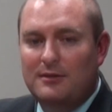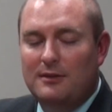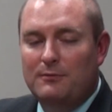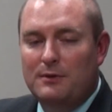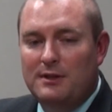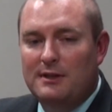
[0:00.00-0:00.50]

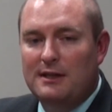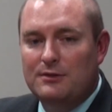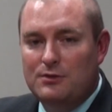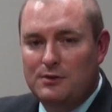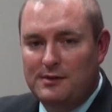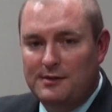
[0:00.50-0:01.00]
If we did
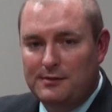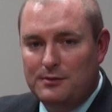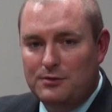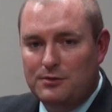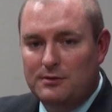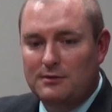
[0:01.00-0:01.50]
not choose a
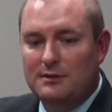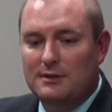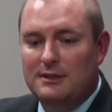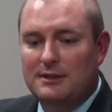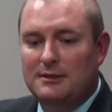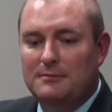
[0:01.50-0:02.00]
solution
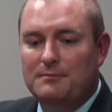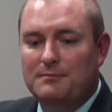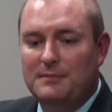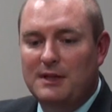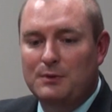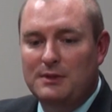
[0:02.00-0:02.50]

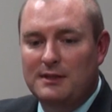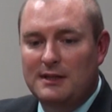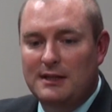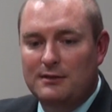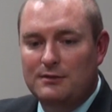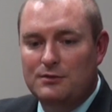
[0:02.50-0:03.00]
and we did
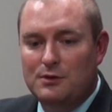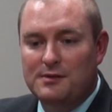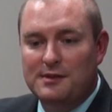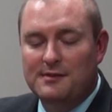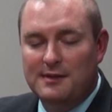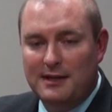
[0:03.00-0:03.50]
not
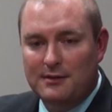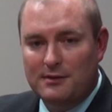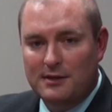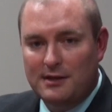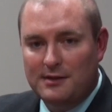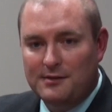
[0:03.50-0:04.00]
choose to
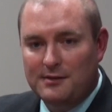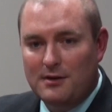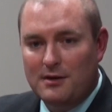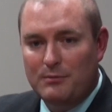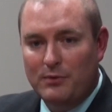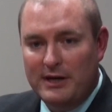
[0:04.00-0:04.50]
standardize
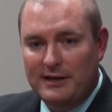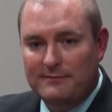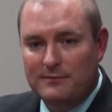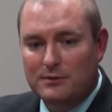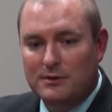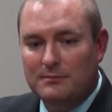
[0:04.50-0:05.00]
our
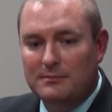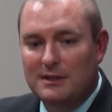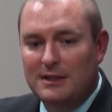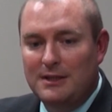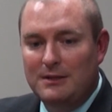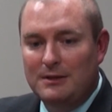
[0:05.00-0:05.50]
platform,
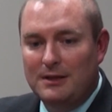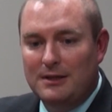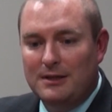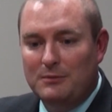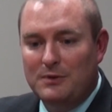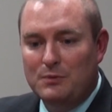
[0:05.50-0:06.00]

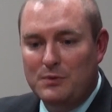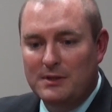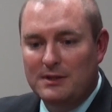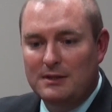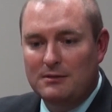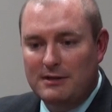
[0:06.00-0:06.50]
we'd
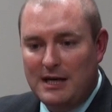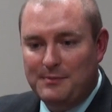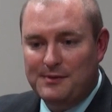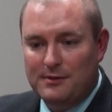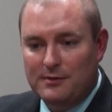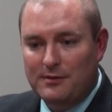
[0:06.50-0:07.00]
really
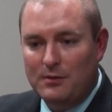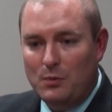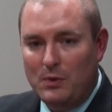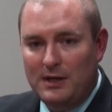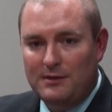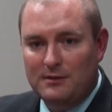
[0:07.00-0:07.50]
collapse under the
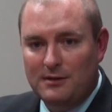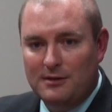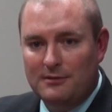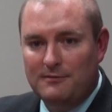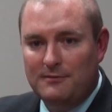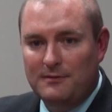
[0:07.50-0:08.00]
weight
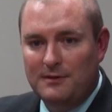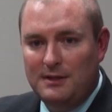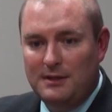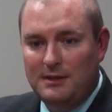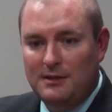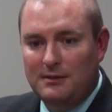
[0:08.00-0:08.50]
of
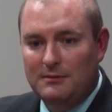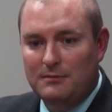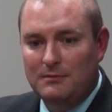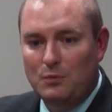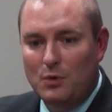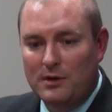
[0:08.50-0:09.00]
the
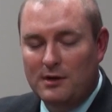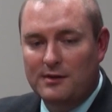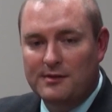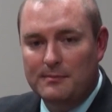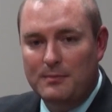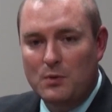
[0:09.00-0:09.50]
work and
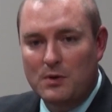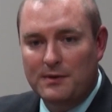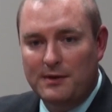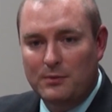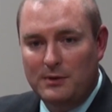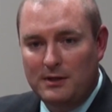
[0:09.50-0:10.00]
the
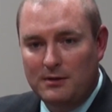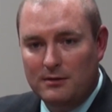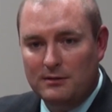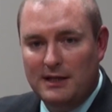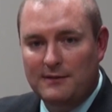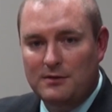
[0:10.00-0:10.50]
support that we
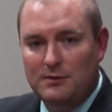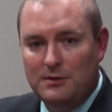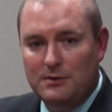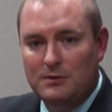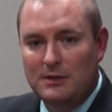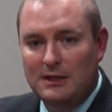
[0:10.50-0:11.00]
currently have to
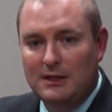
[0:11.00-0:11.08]
do